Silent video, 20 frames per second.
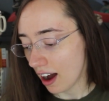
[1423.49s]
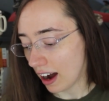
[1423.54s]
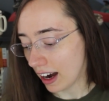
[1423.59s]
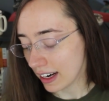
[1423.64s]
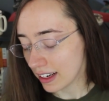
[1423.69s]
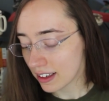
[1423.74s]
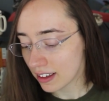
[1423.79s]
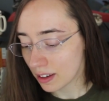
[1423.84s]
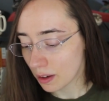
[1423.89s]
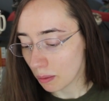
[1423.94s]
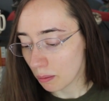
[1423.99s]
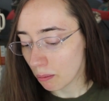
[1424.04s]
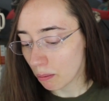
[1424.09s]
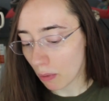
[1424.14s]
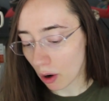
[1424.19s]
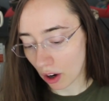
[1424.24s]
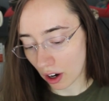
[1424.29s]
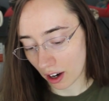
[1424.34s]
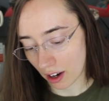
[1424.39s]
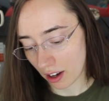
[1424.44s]
I didn't
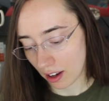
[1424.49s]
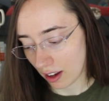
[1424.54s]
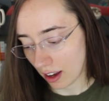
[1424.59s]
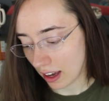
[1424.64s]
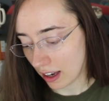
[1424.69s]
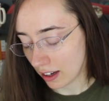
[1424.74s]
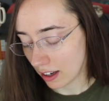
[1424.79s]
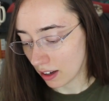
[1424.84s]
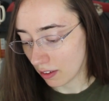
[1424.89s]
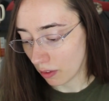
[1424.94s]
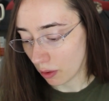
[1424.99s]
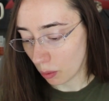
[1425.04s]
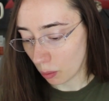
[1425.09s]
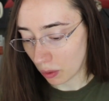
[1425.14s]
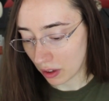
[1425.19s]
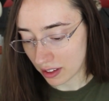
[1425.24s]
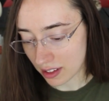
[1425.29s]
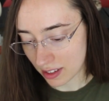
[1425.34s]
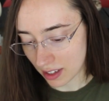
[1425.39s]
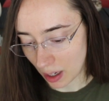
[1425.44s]
mark any of the
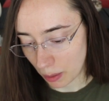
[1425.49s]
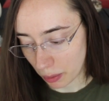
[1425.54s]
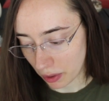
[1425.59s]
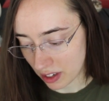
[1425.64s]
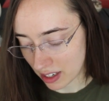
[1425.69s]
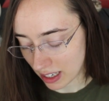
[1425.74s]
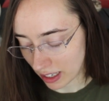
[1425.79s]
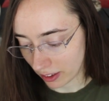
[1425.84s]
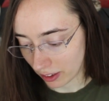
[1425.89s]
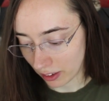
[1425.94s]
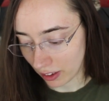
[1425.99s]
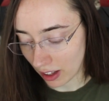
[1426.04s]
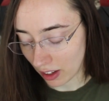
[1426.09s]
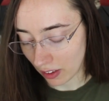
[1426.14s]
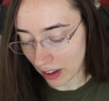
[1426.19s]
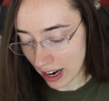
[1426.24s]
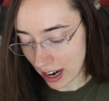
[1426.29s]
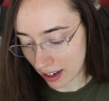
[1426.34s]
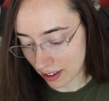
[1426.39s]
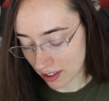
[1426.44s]
ones that I particularly
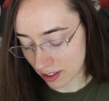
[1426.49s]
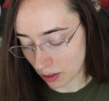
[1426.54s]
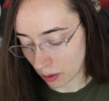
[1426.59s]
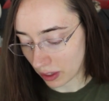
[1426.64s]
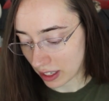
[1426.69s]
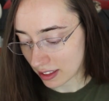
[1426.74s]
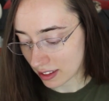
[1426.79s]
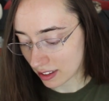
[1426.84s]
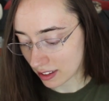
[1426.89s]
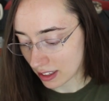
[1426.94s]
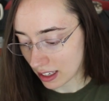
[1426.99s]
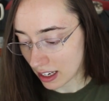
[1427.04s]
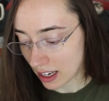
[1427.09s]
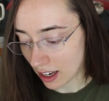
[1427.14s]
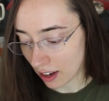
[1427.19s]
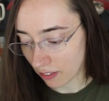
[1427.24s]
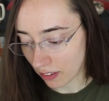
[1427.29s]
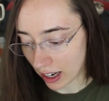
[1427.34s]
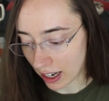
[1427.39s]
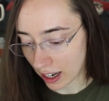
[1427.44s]
liked, so let's
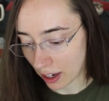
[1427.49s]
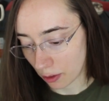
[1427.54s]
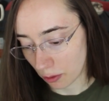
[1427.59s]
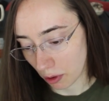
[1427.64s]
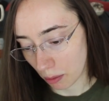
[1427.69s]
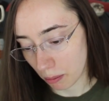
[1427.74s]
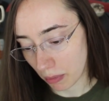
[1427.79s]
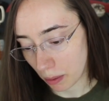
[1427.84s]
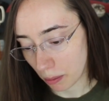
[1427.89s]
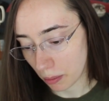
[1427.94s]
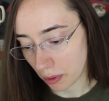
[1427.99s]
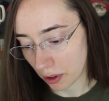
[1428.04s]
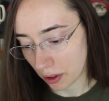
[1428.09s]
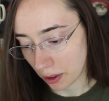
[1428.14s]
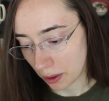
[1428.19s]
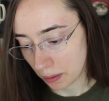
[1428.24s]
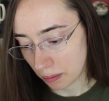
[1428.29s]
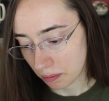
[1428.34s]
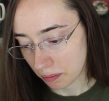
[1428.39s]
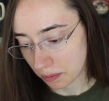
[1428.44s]
see if I can
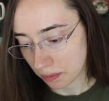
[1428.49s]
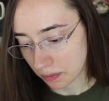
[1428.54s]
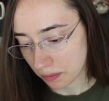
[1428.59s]
remember